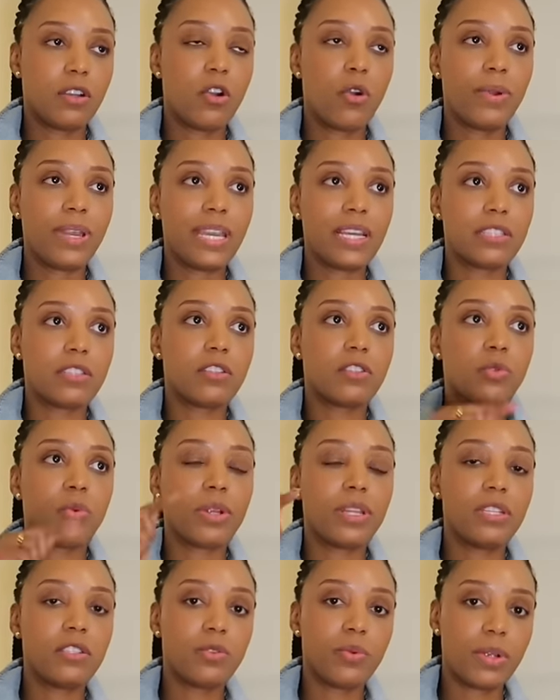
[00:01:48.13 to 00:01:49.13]
going into
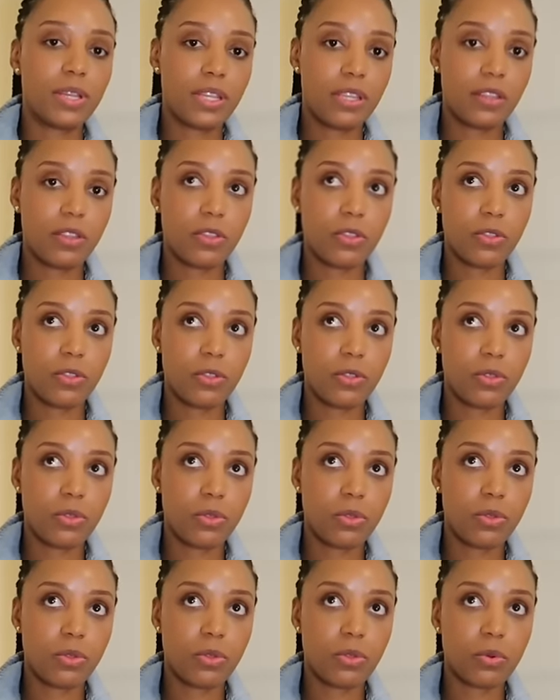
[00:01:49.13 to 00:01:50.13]

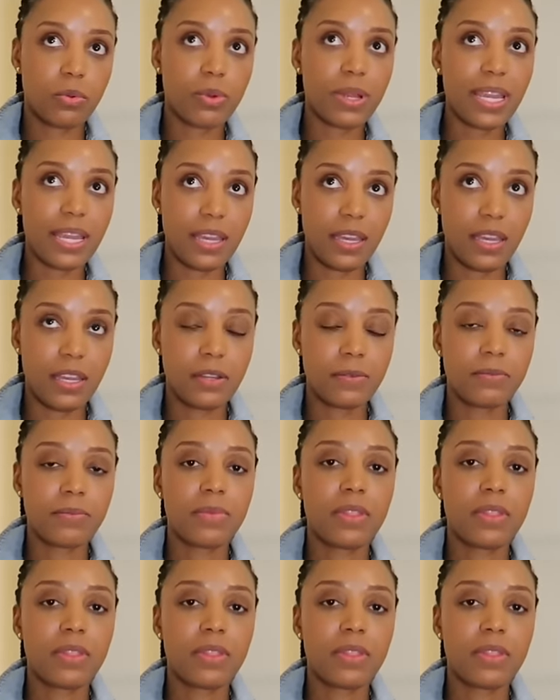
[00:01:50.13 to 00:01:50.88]
2023,